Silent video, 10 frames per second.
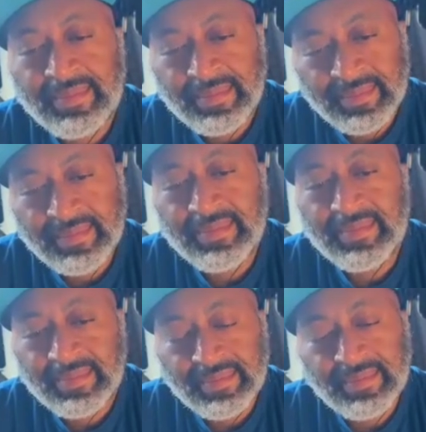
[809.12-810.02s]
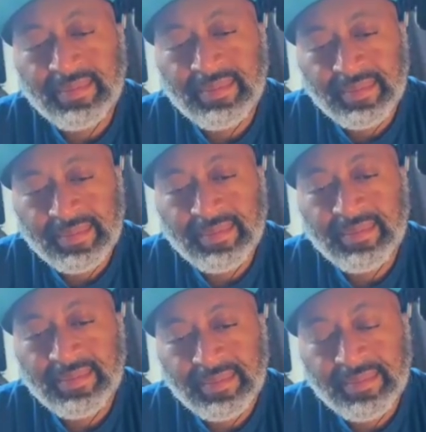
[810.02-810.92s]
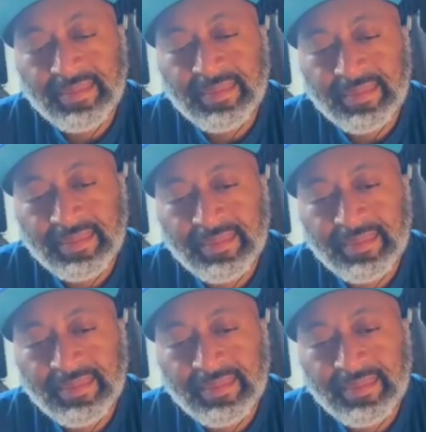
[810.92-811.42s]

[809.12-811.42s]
Low key, I might be trying to shoot something this weekend to